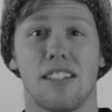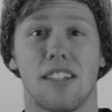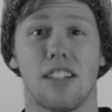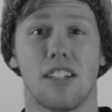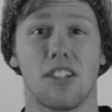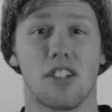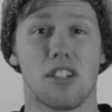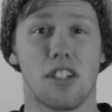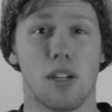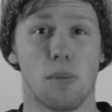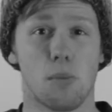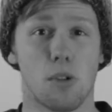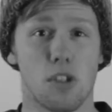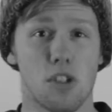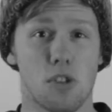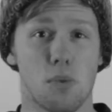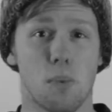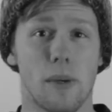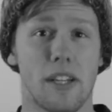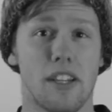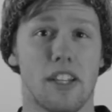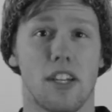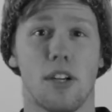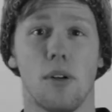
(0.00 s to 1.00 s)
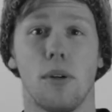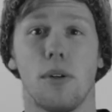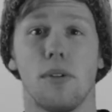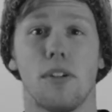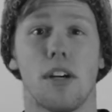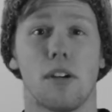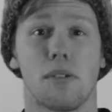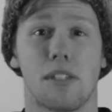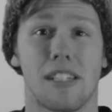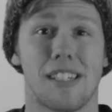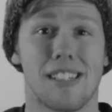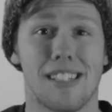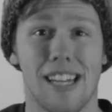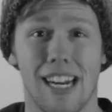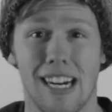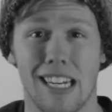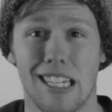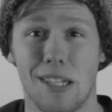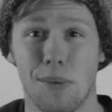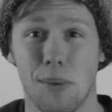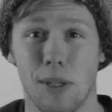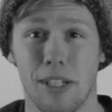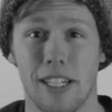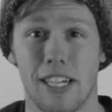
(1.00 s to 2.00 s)
that someone's with you who knows
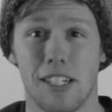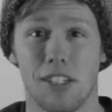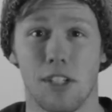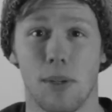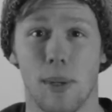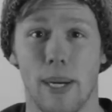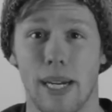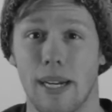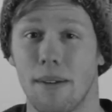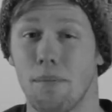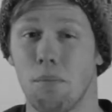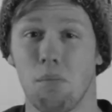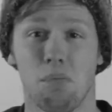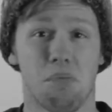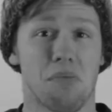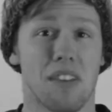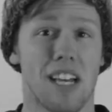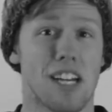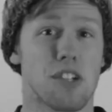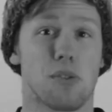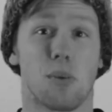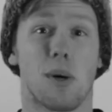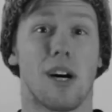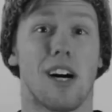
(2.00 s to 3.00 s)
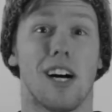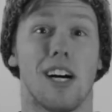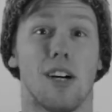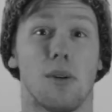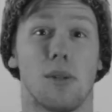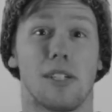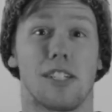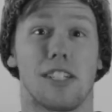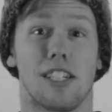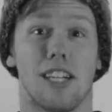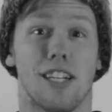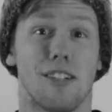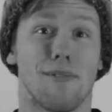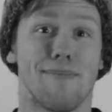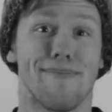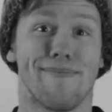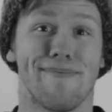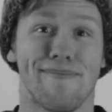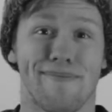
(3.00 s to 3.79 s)
exactly what they're doing. That's what I always do.